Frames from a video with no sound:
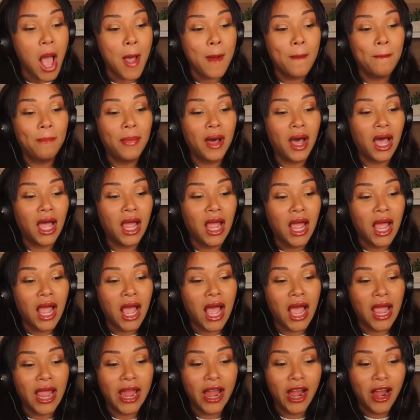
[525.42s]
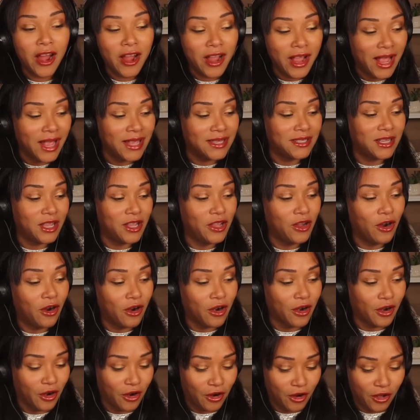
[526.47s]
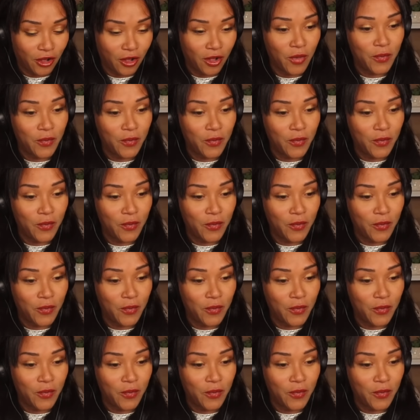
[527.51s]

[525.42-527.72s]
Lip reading: But here is your girl.